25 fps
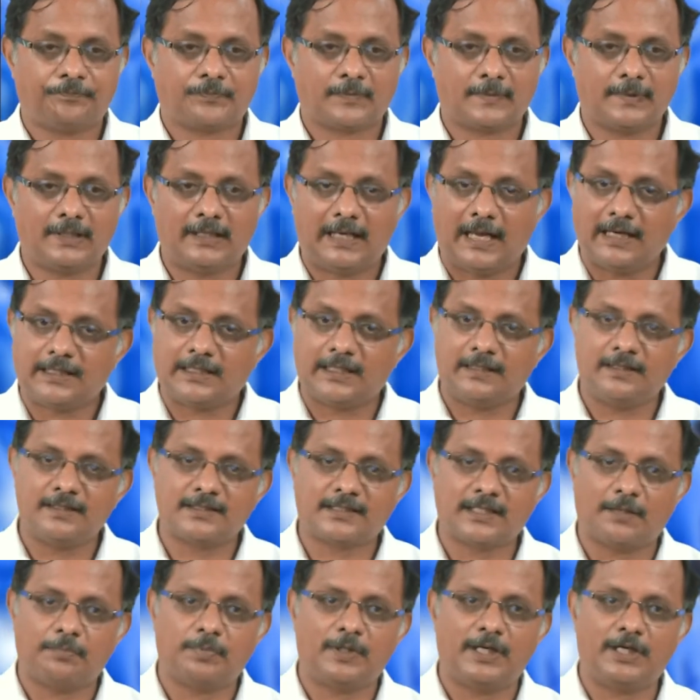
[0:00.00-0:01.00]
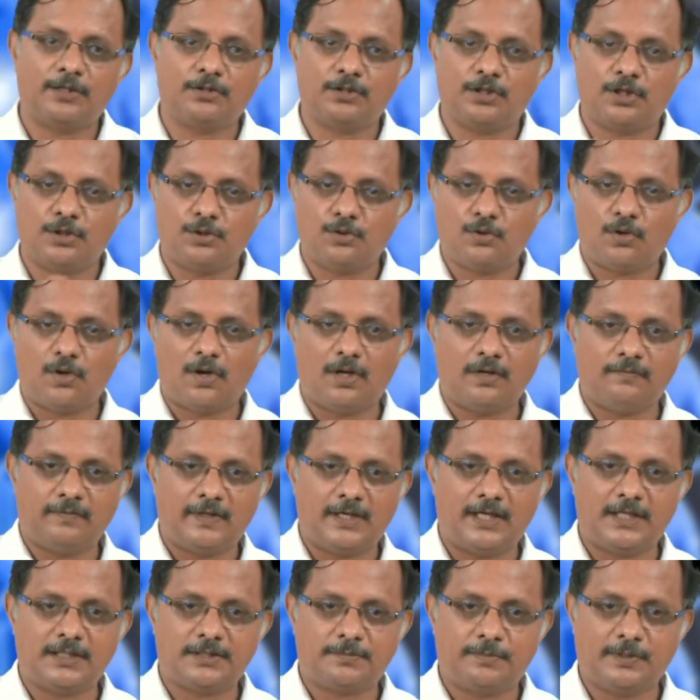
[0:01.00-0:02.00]
The lactate is supplied to the neuron where
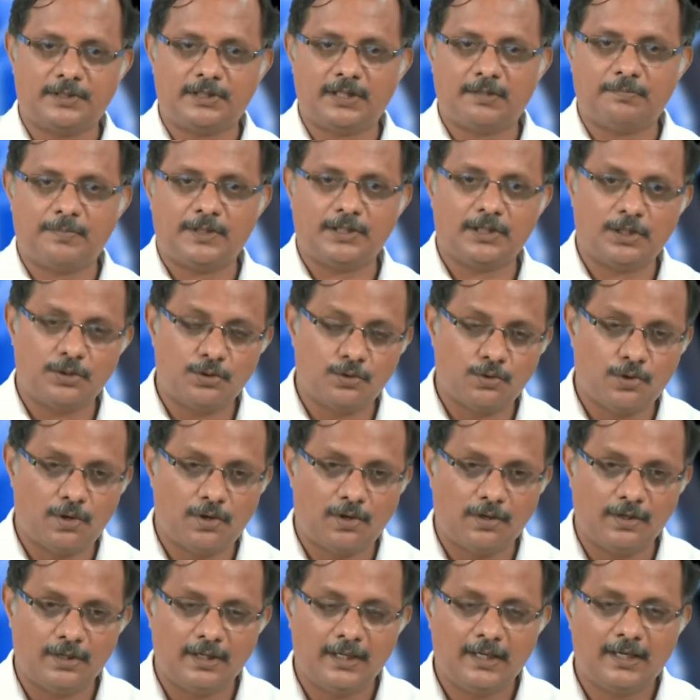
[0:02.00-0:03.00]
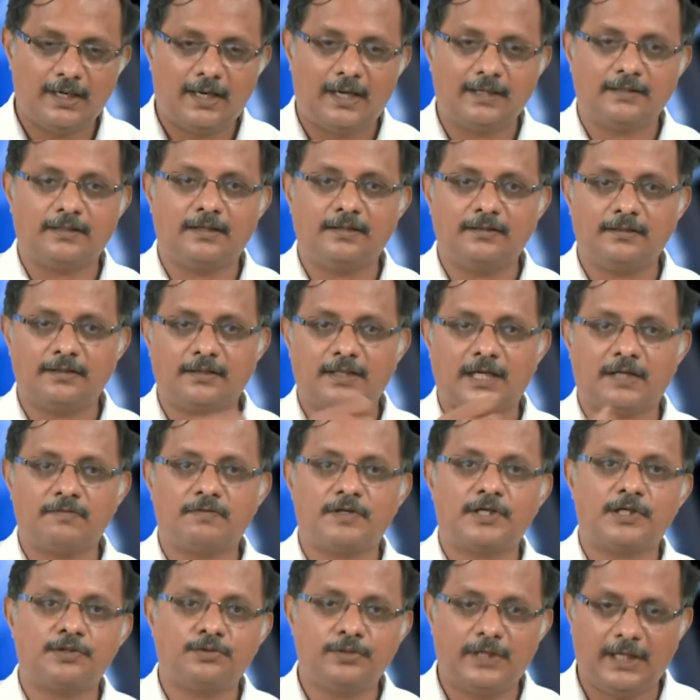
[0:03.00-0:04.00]
it is picked up by the neuron and then
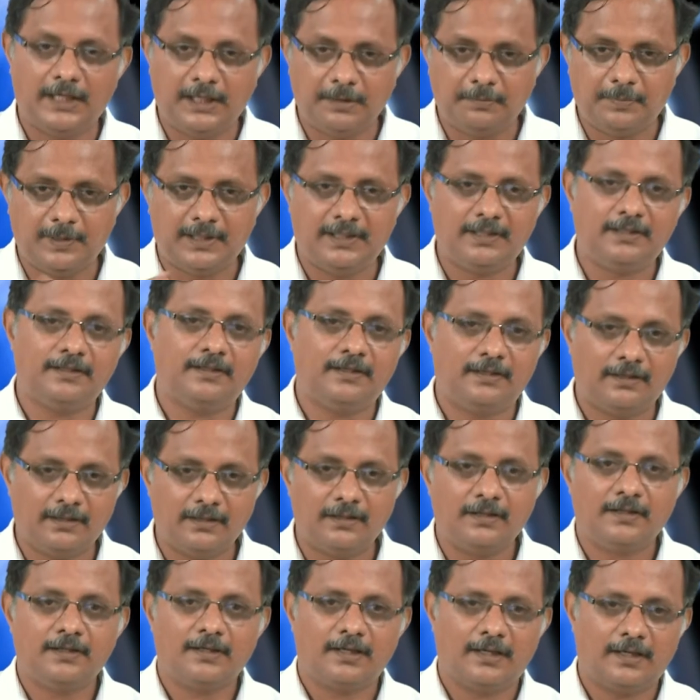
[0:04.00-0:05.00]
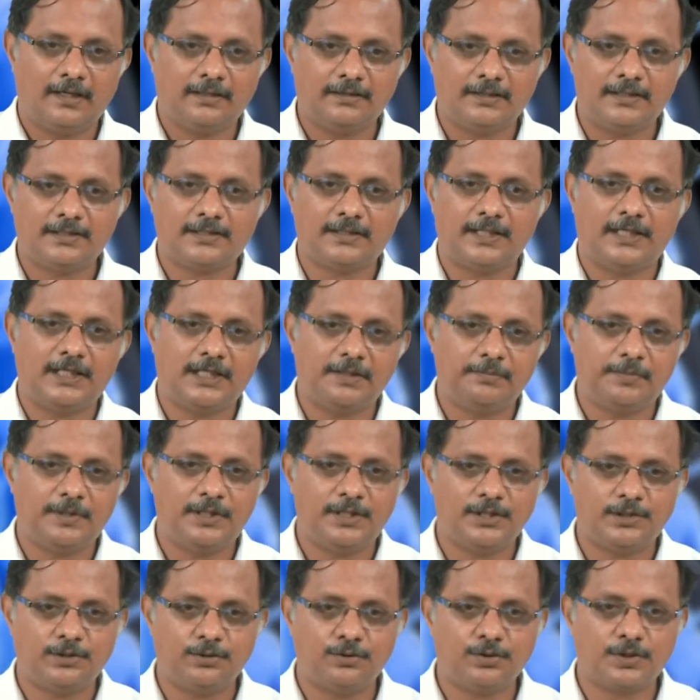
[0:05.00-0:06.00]
converted to ATP, and this ATP
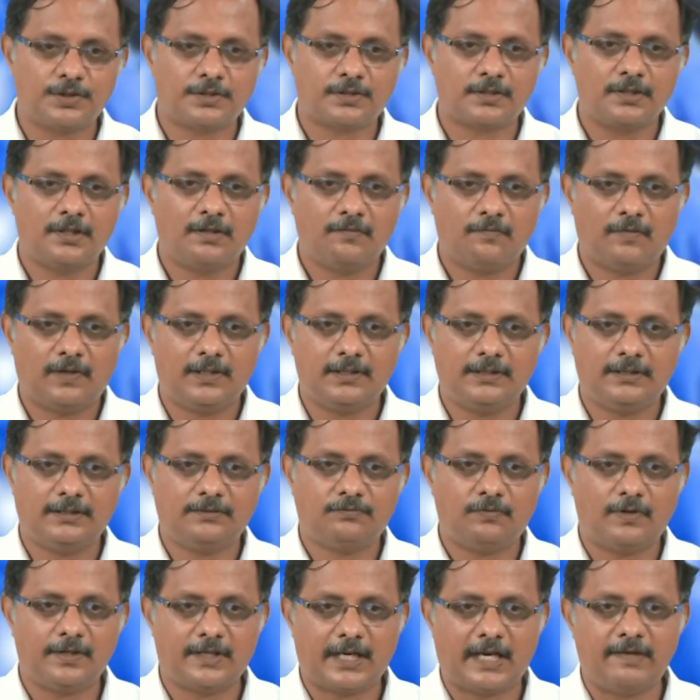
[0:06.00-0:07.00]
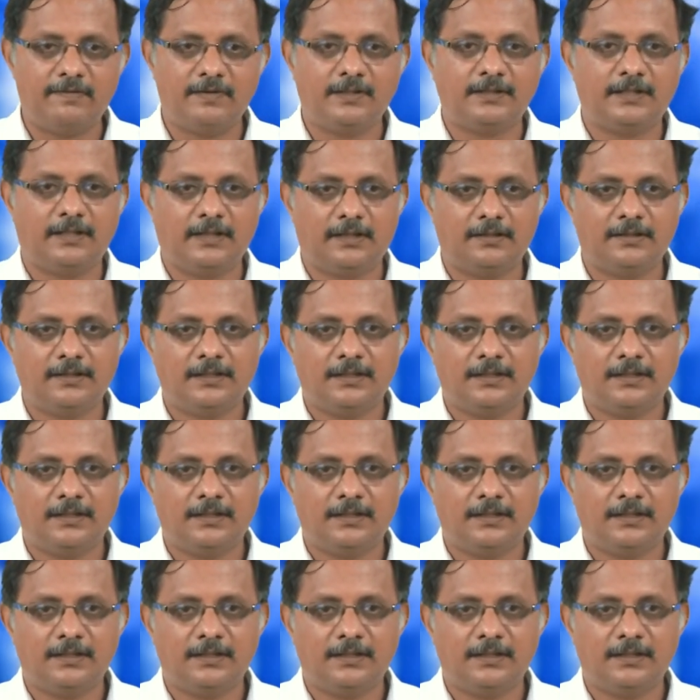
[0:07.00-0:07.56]
is used for driving the